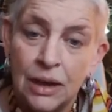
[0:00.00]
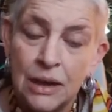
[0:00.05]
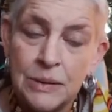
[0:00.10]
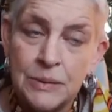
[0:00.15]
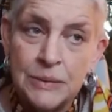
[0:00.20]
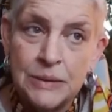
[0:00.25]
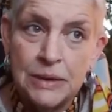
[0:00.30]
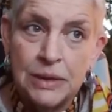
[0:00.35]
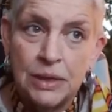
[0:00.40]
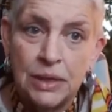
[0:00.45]
I
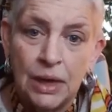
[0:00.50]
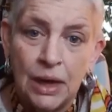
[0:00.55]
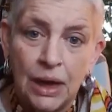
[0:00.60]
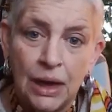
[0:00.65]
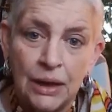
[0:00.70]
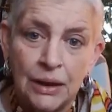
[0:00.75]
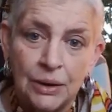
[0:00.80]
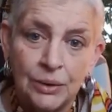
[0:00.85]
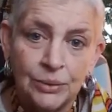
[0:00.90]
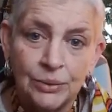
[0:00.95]
mean,
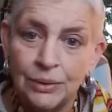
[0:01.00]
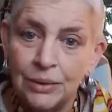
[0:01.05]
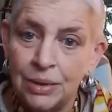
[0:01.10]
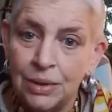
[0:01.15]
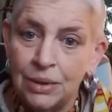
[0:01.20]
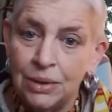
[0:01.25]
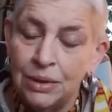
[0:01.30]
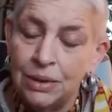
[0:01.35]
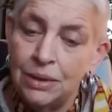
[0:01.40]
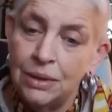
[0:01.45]
I don't
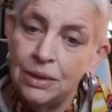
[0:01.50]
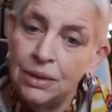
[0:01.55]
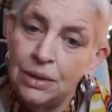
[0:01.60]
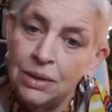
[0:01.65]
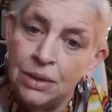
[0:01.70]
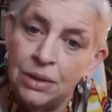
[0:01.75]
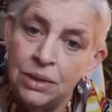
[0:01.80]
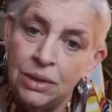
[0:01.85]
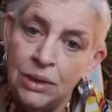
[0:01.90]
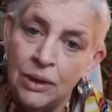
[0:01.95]

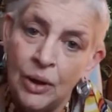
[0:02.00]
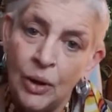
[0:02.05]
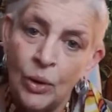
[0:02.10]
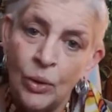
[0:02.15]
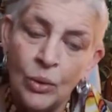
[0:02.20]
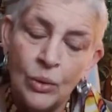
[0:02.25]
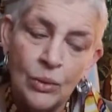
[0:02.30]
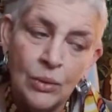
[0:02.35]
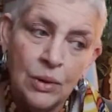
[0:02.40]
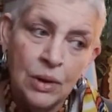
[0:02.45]

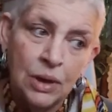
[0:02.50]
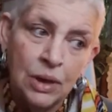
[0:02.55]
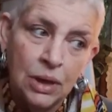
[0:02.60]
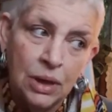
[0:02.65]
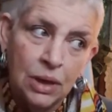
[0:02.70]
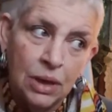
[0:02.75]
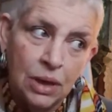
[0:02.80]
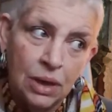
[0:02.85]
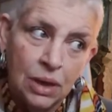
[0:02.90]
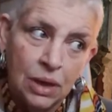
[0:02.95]
know
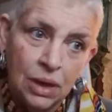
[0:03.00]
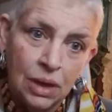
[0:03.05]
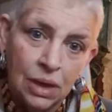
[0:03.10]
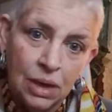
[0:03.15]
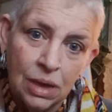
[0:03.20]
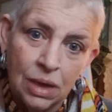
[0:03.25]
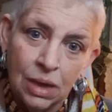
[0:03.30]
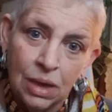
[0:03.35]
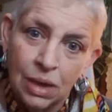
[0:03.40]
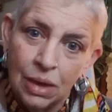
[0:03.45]

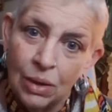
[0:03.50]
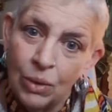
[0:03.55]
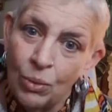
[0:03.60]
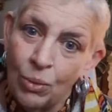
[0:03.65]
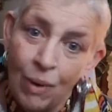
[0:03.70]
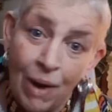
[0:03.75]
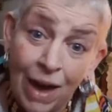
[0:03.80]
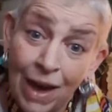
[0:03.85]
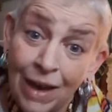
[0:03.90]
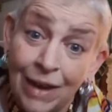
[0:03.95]

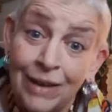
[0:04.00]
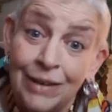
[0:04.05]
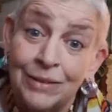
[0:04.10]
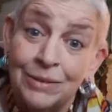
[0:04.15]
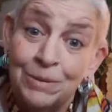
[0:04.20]
why.